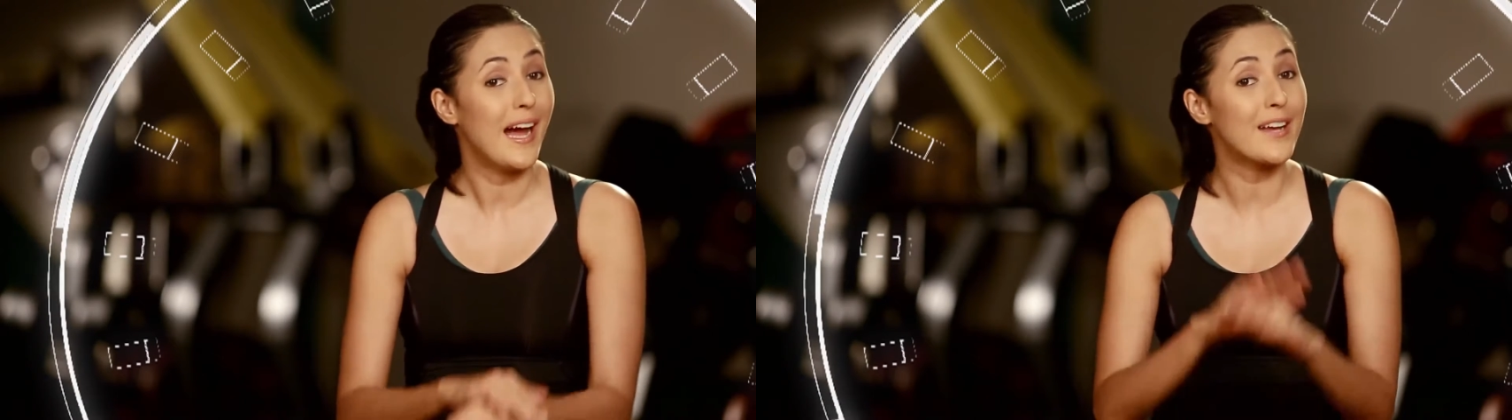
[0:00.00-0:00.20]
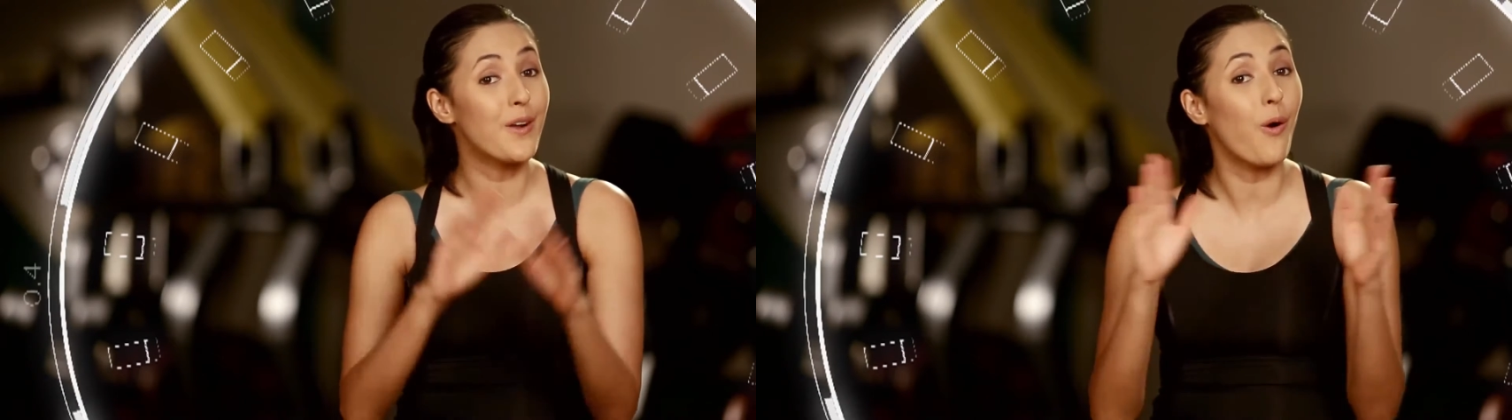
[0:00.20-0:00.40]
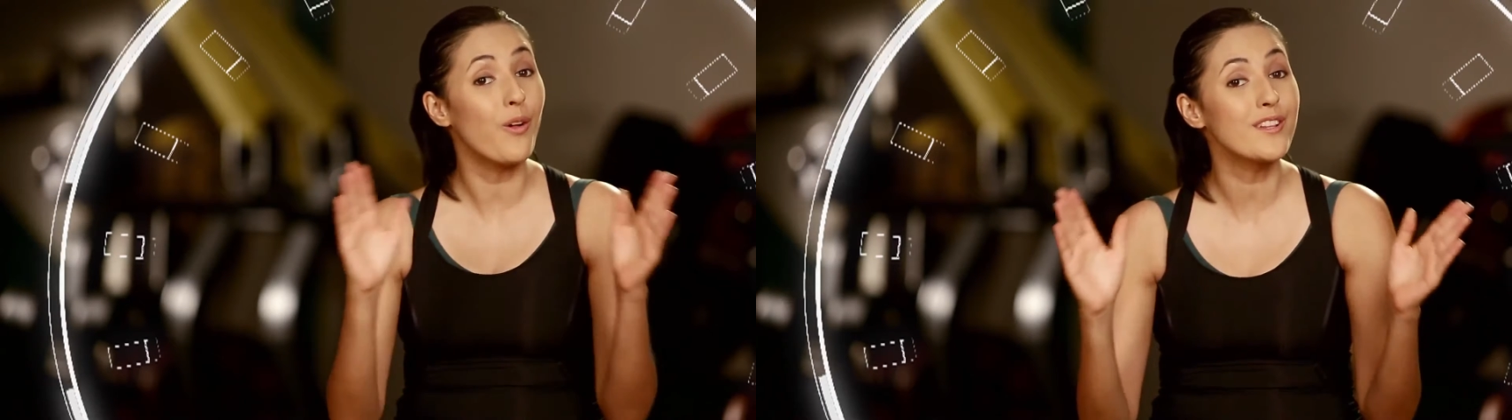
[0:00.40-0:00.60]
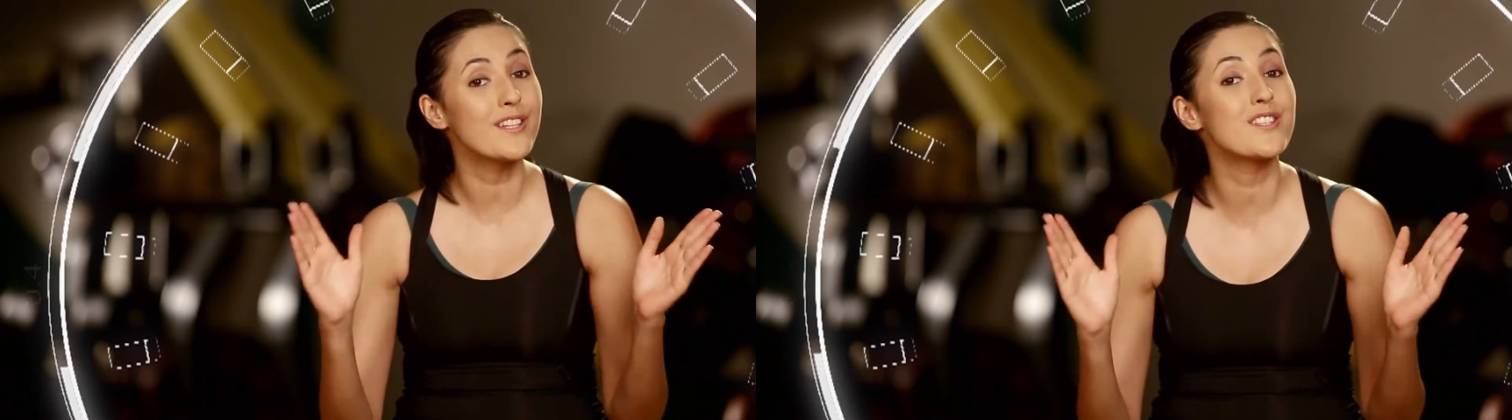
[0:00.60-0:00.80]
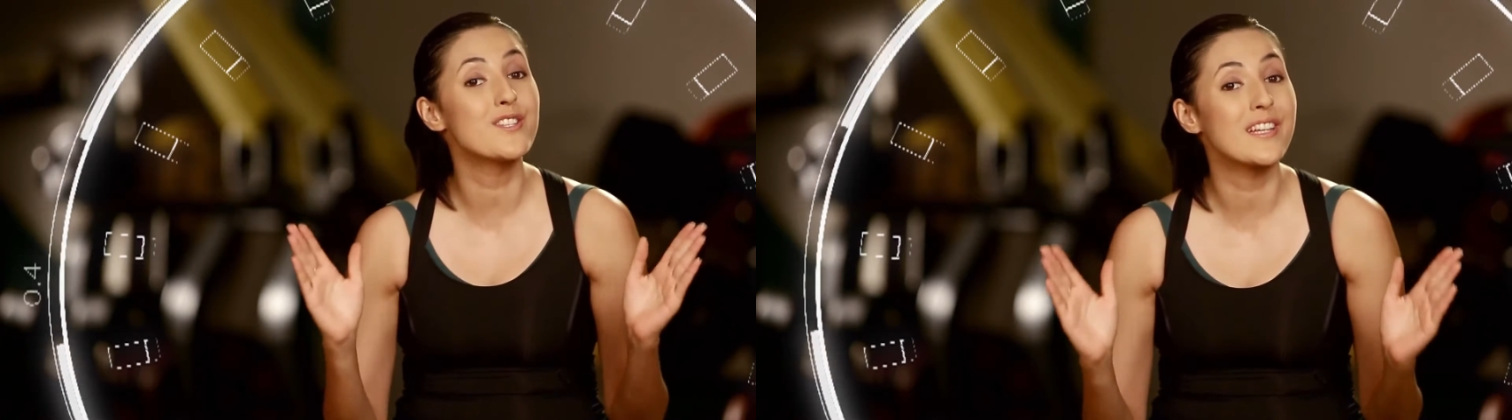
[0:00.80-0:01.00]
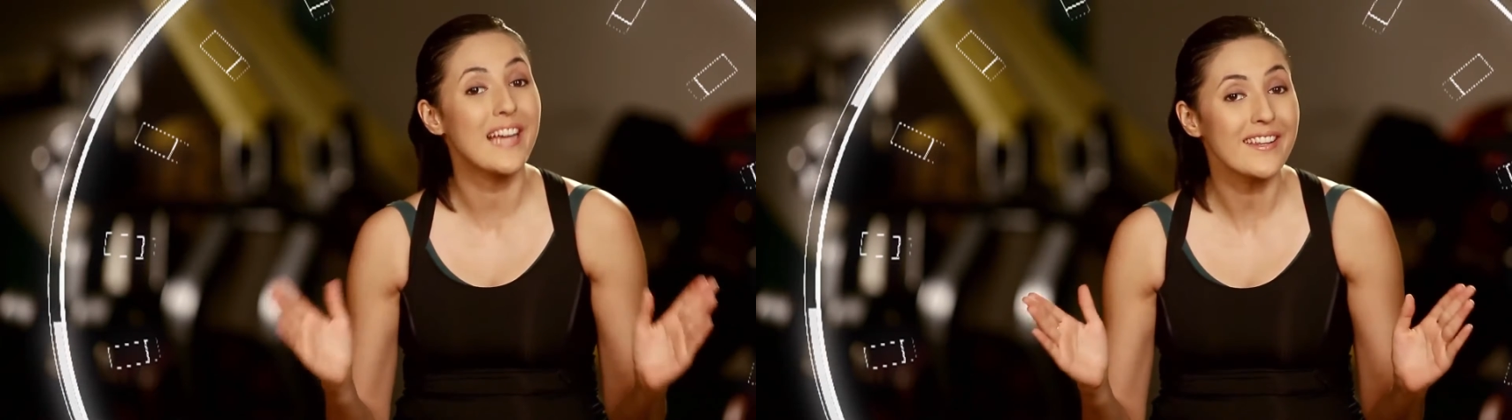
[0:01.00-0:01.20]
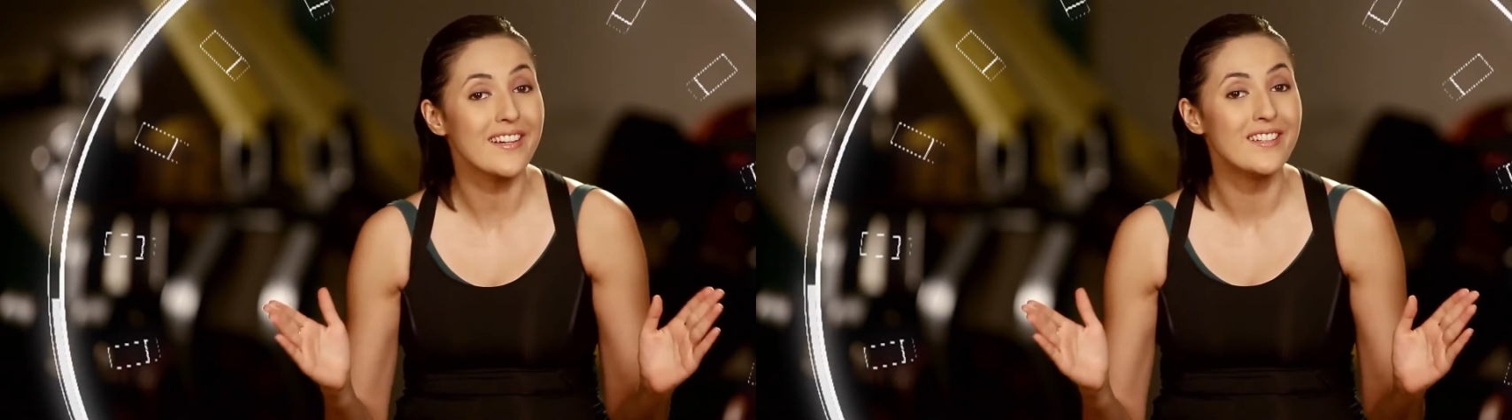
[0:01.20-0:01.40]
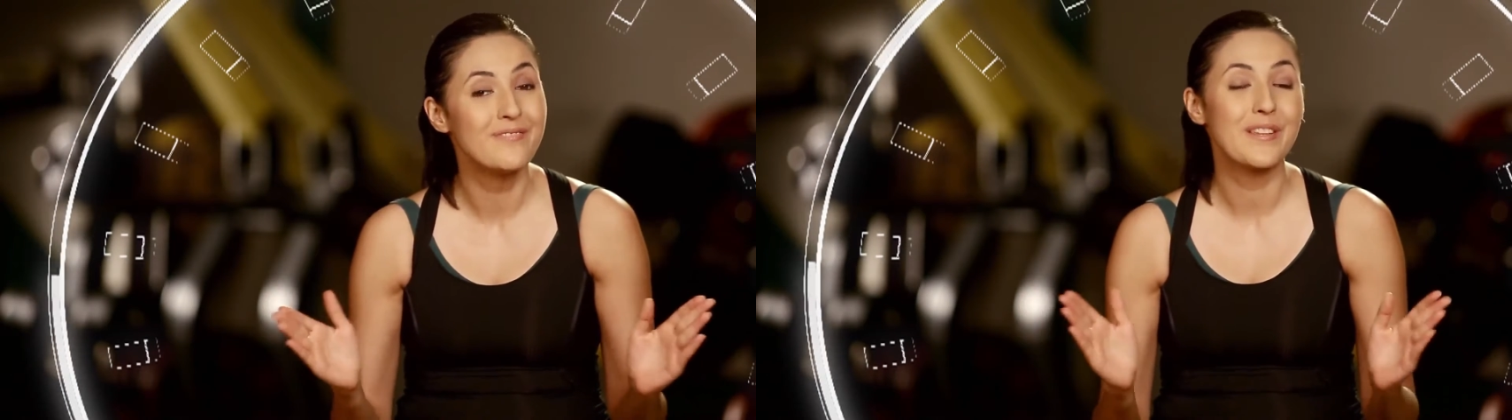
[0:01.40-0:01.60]
And all this
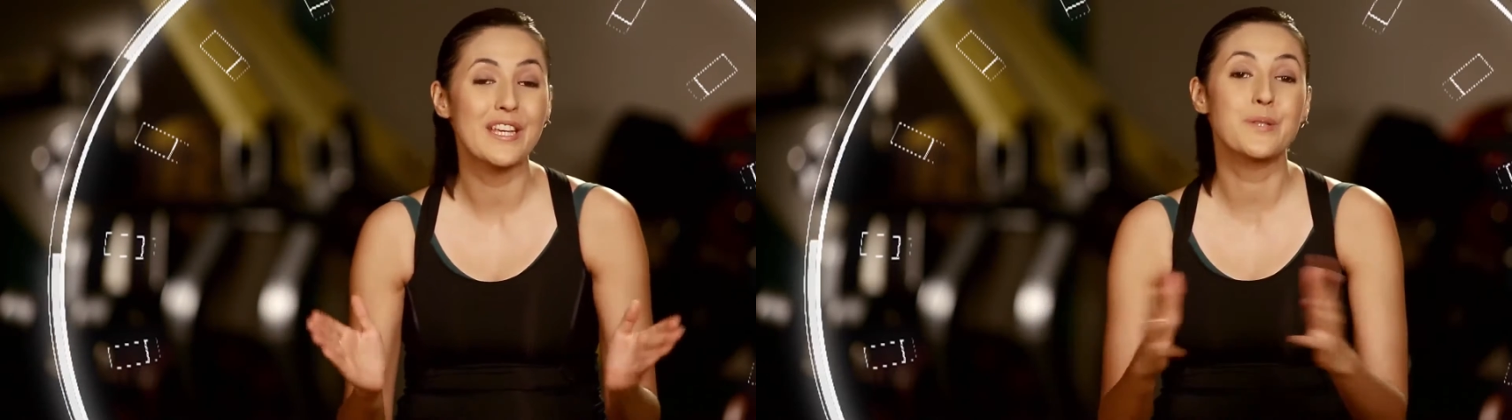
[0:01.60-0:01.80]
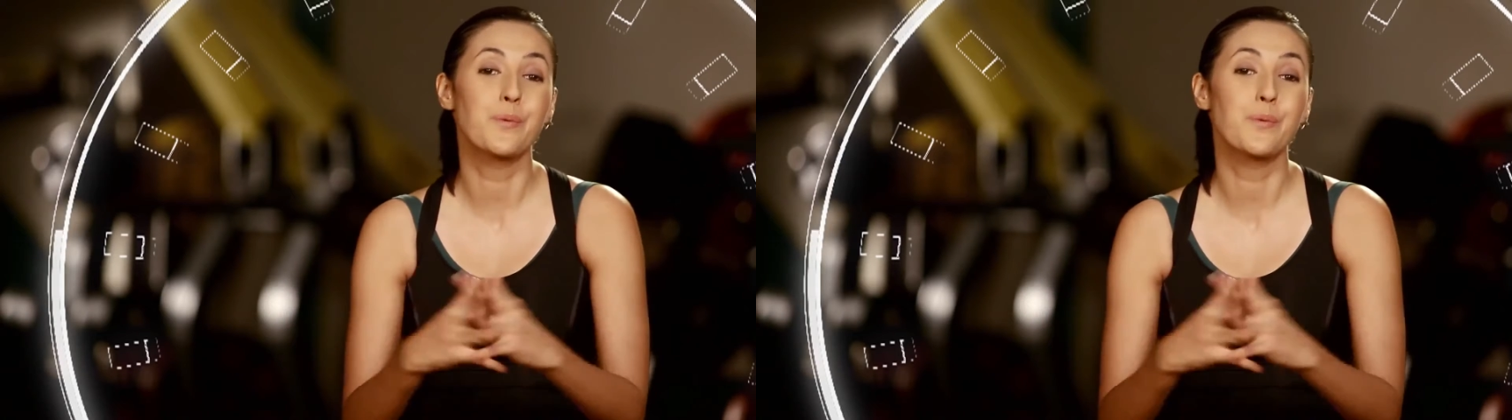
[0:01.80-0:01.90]
together is